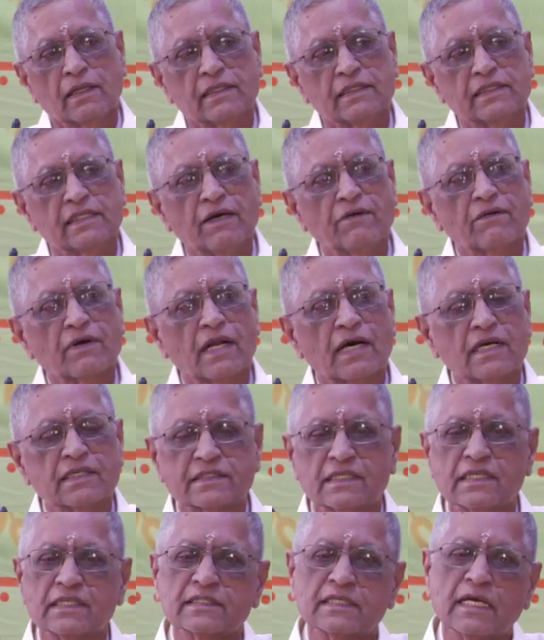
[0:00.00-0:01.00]
They were
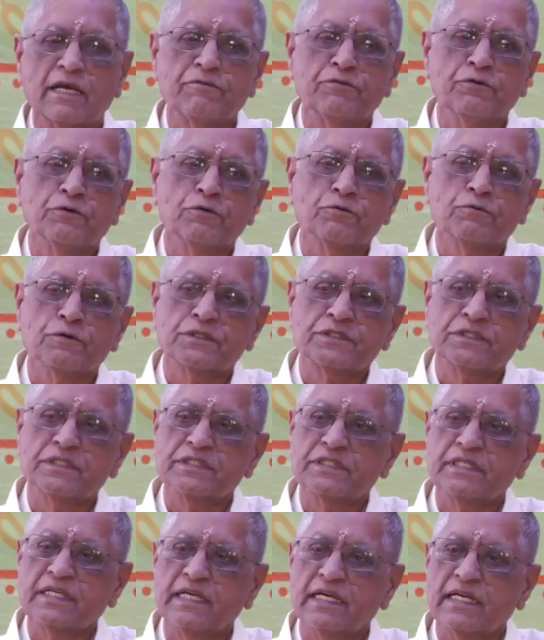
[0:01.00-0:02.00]
asking a few
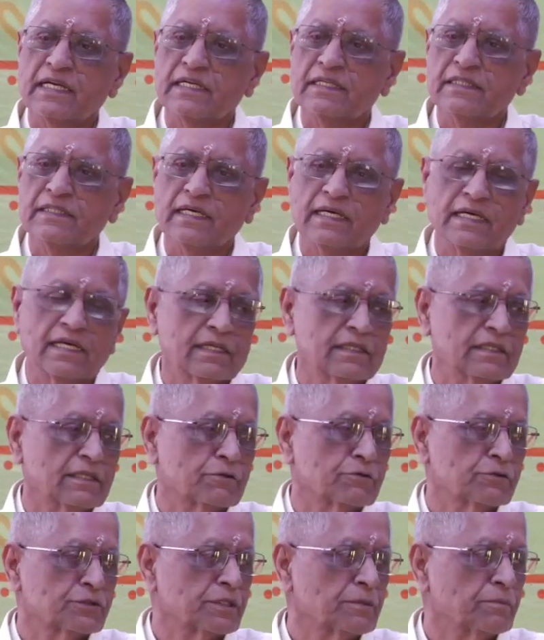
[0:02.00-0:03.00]
questions here and there in the
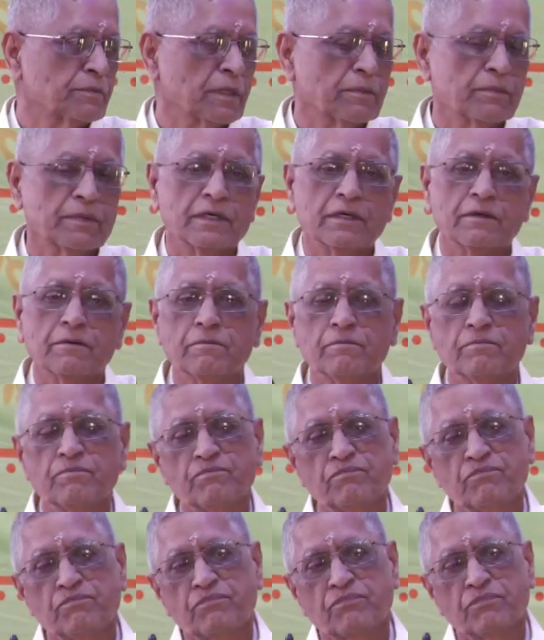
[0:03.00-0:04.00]
question paper,
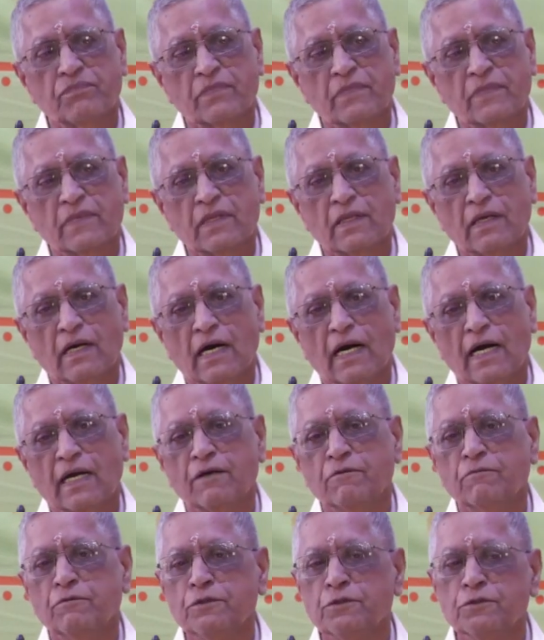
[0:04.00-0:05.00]

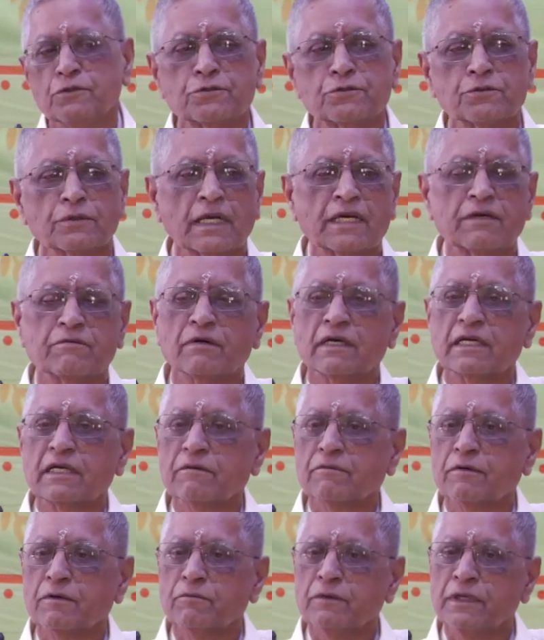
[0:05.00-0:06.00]
and we to write
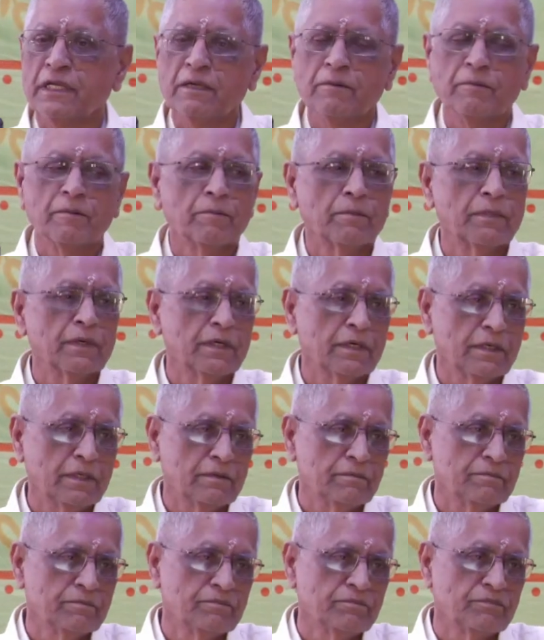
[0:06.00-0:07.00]
whatever we remembered,
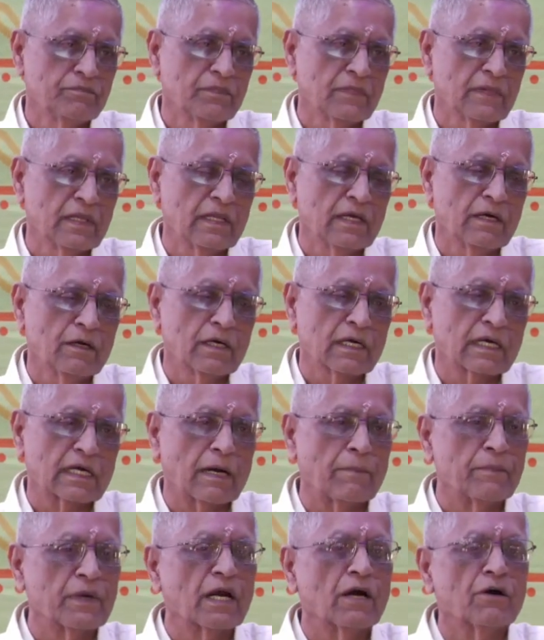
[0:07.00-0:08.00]

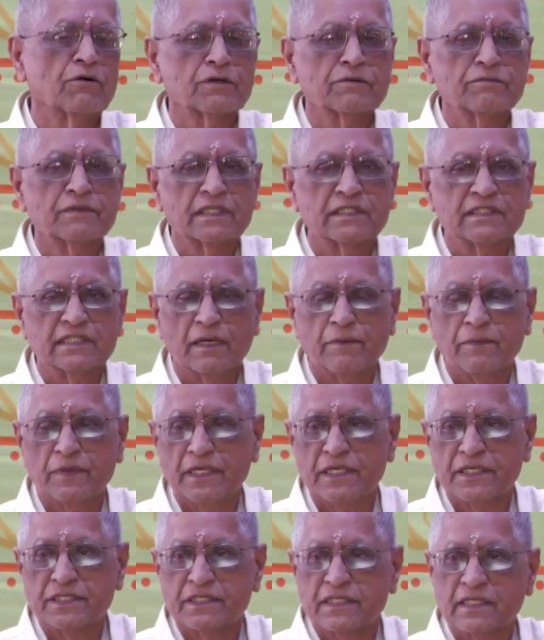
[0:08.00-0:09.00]
coming out of the
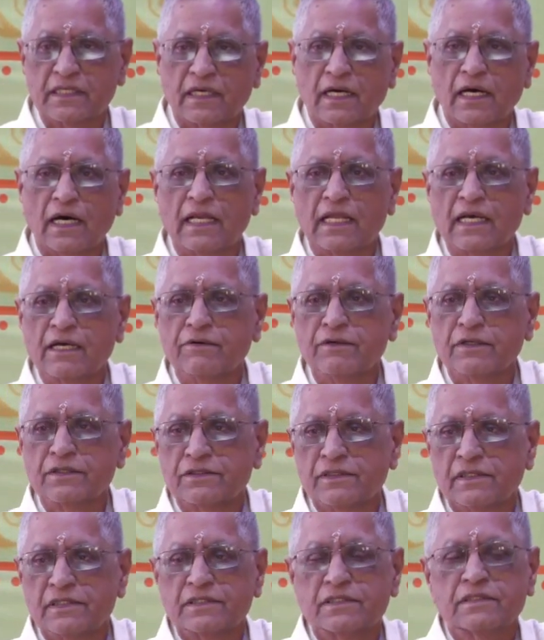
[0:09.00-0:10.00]
examination, calling
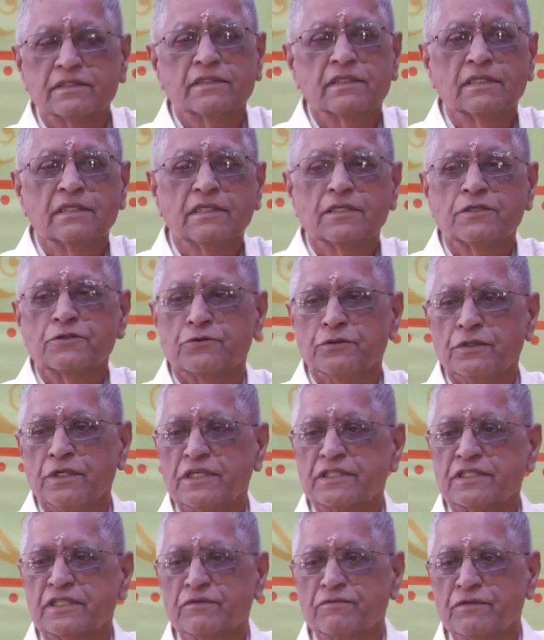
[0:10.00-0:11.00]
ourselves
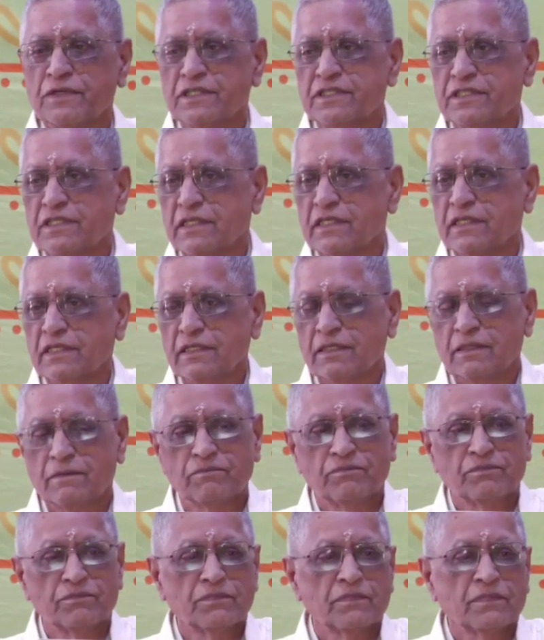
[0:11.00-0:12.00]
students of history
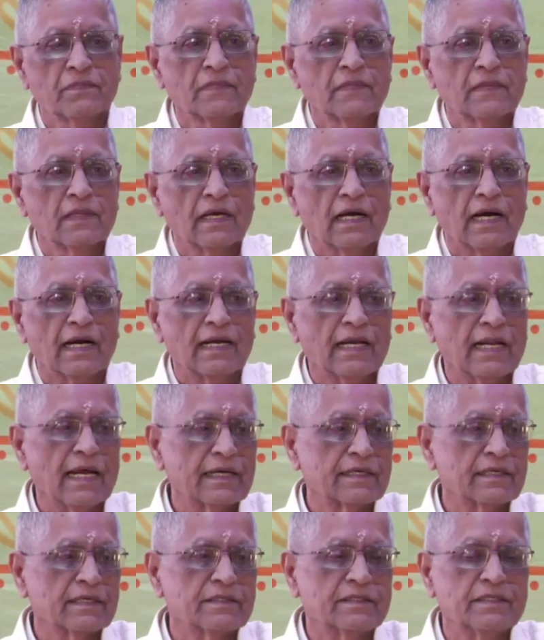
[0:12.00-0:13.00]
and
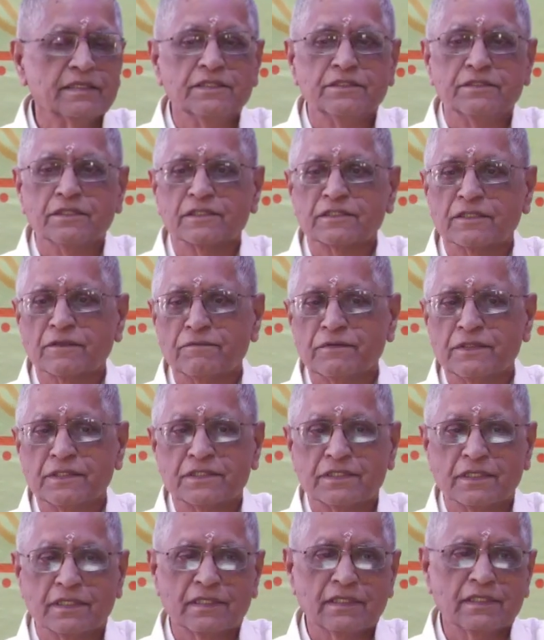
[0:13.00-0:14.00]
later teachers of
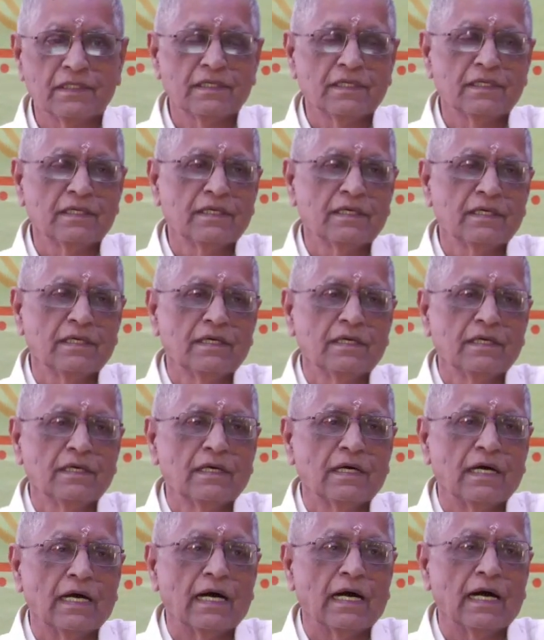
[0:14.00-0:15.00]
history,
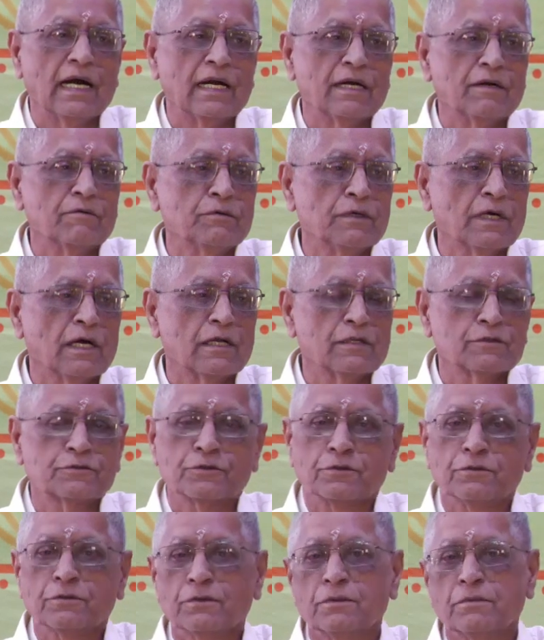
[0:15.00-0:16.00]
and we
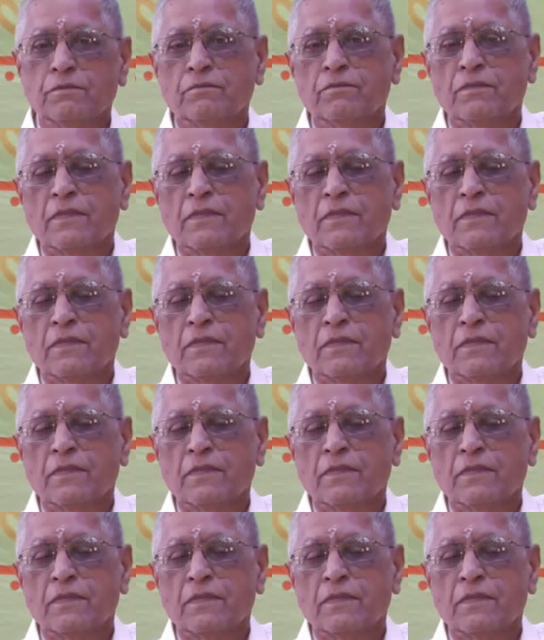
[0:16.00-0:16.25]
also